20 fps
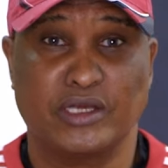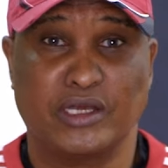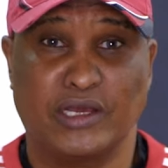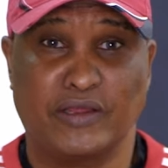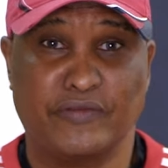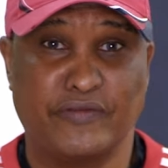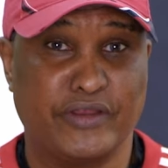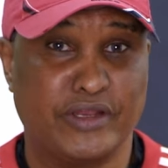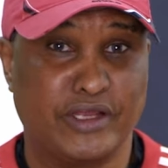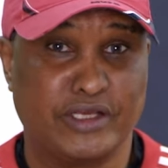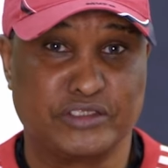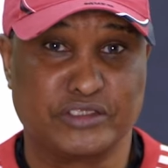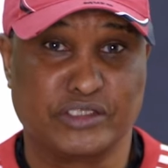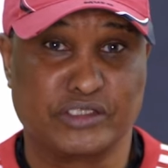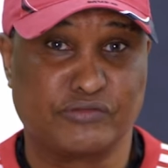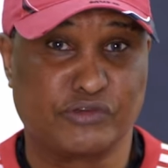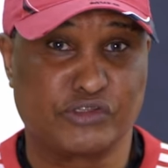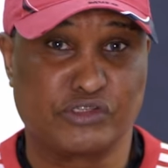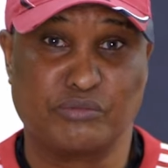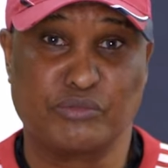And then I
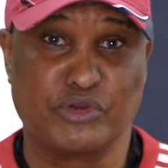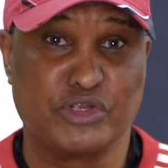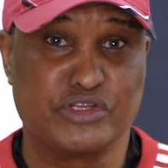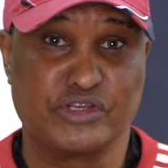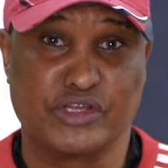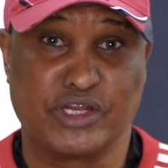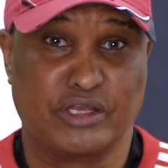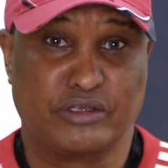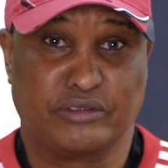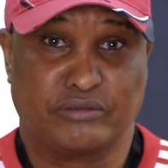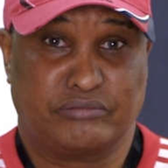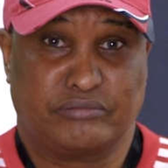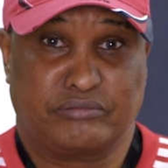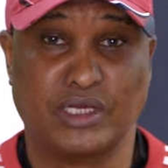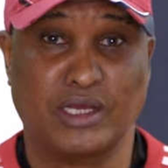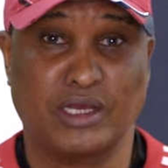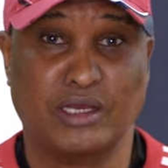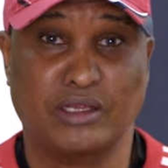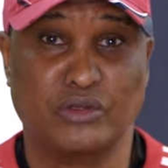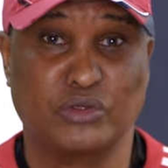just, for some reason,
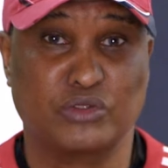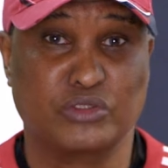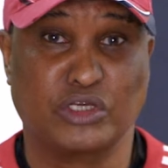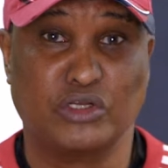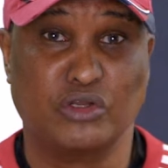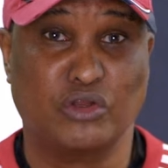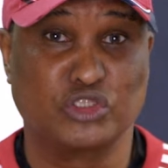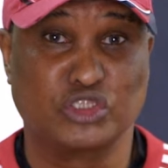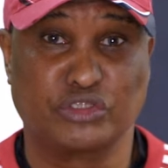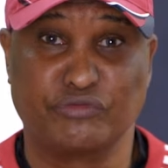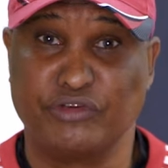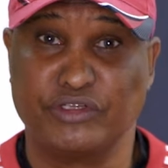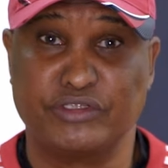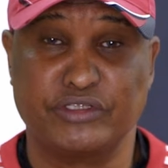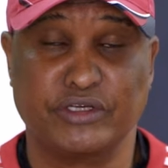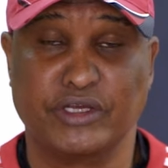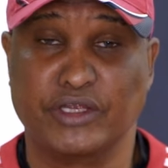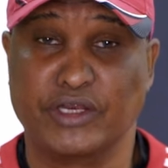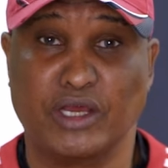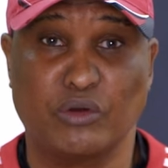I looked at
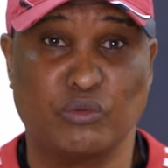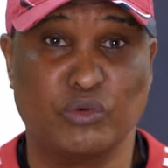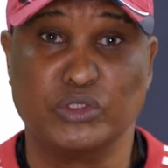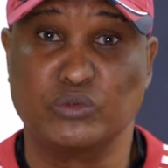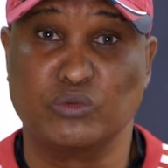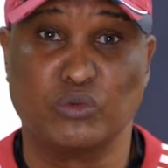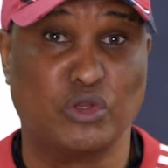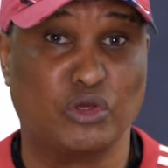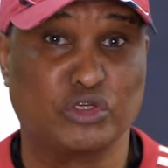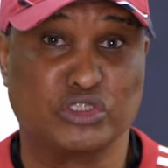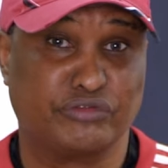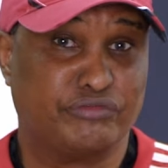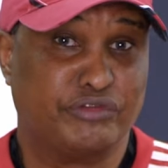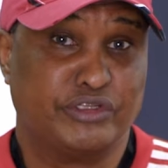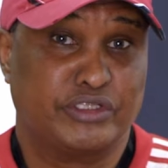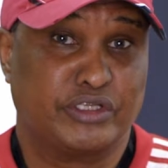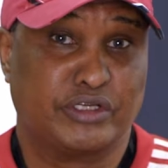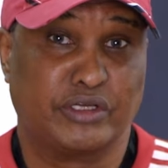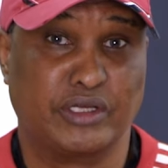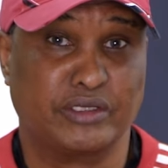Longevita and I went to
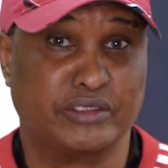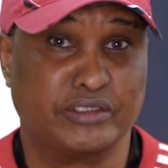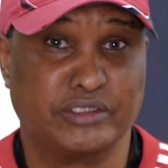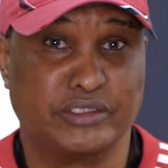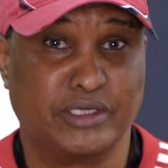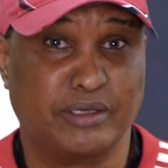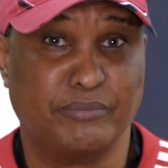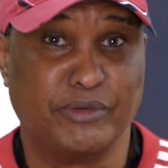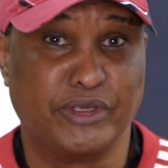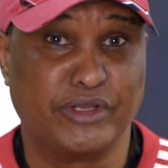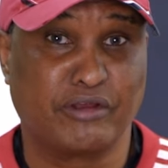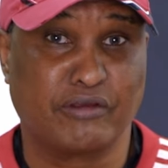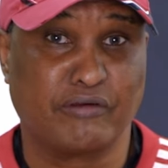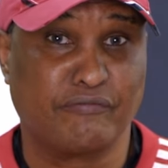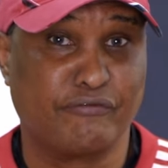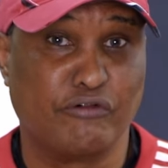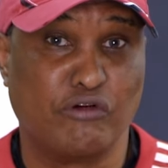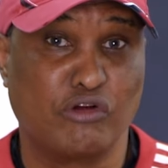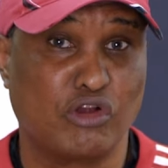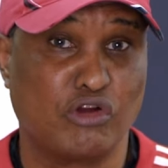Longevita. I made a
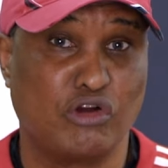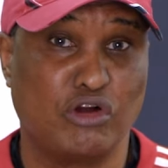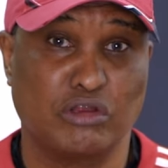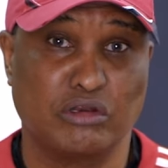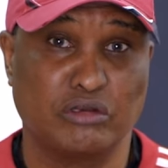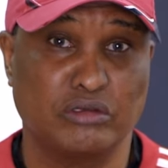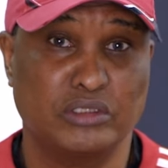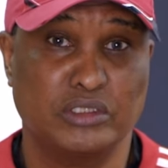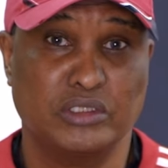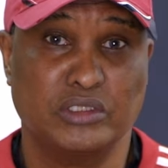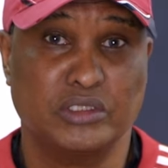phone call.